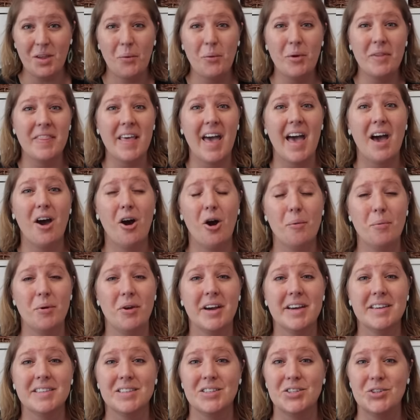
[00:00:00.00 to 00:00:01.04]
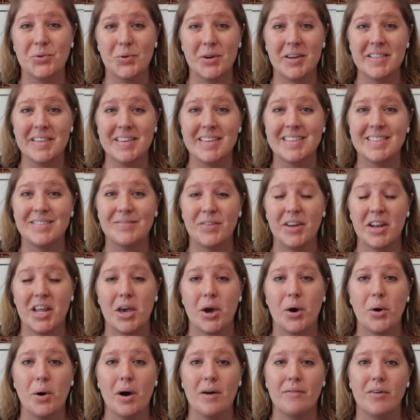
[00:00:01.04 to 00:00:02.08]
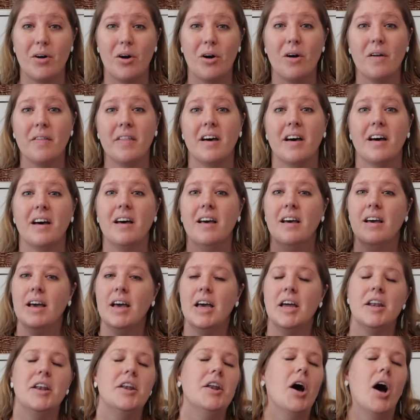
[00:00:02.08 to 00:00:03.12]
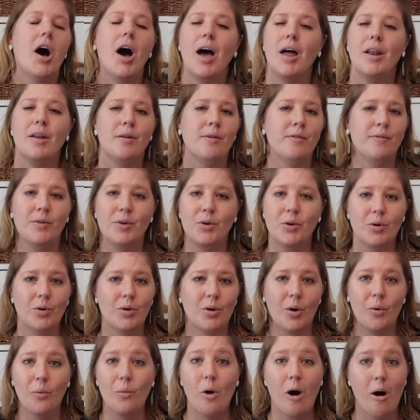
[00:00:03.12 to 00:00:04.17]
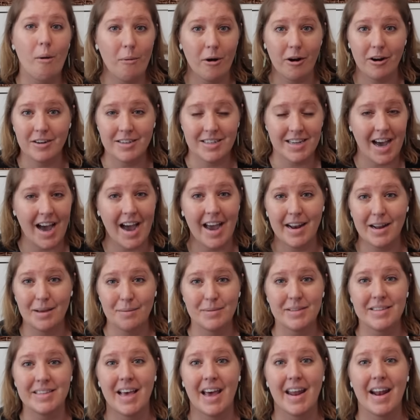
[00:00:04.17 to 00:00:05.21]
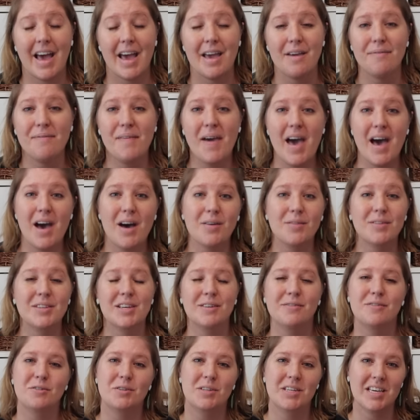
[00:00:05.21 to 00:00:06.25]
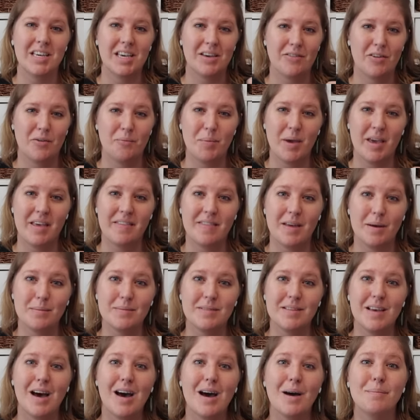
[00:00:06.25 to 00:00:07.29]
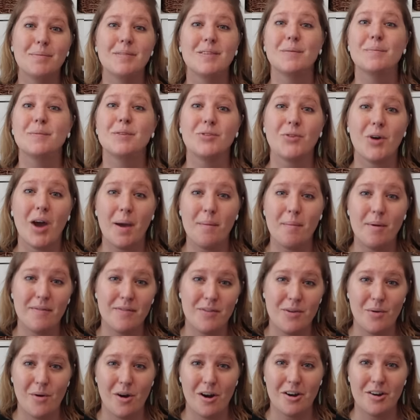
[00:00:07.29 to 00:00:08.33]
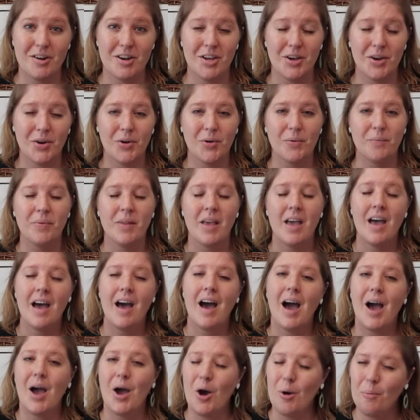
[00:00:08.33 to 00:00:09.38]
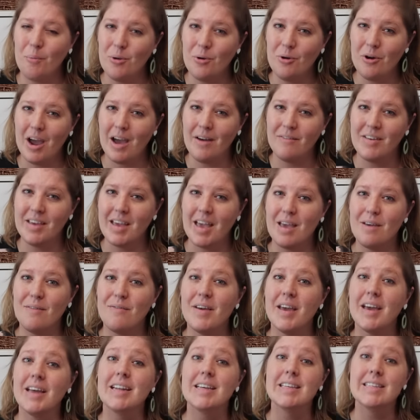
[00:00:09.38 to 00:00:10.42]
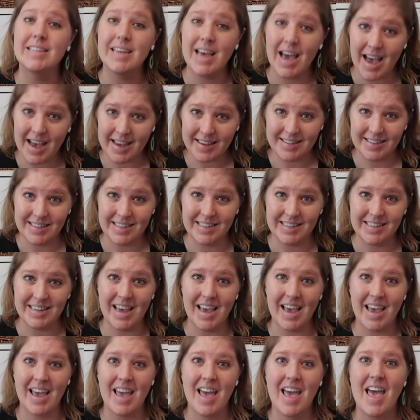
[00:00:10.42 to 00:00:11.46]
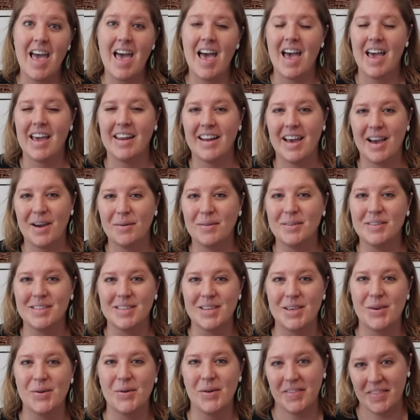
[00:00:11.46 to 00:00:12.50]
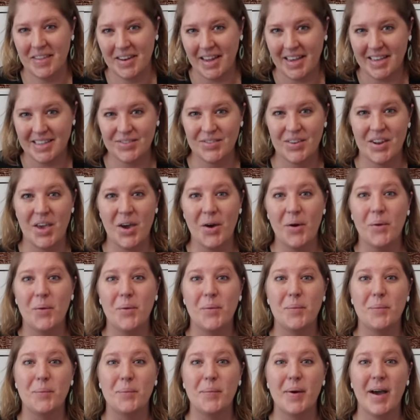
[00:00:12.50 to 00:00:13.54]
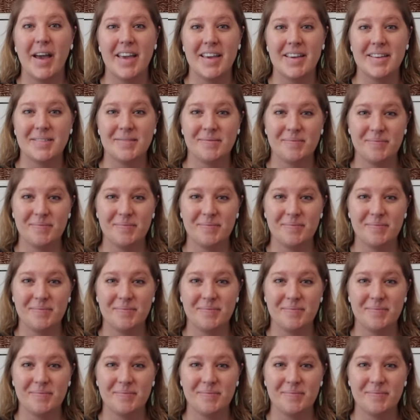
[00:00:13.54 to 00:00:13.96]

with that, I hope you guys enjoyed this video of all the non-food Walmart items that I found. If you did, give it a big thumbs up. Subscribe if you are new. I hope you are having a fantastic day and I will see you in the next video. Bye.